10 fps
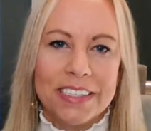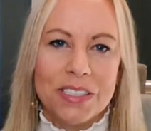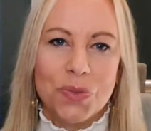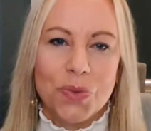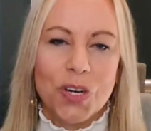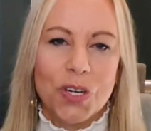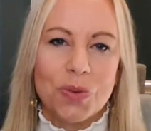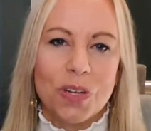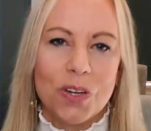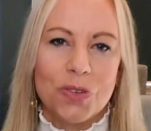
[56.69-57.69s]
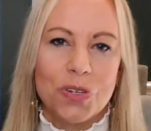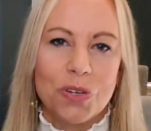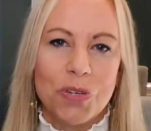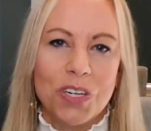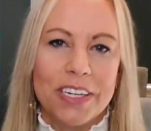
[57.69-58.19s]
to work with local
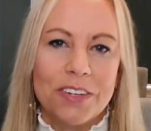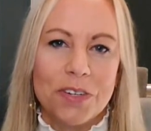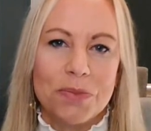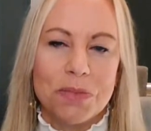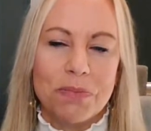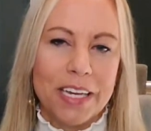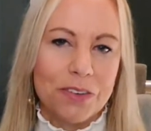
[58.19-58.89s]
community groups and make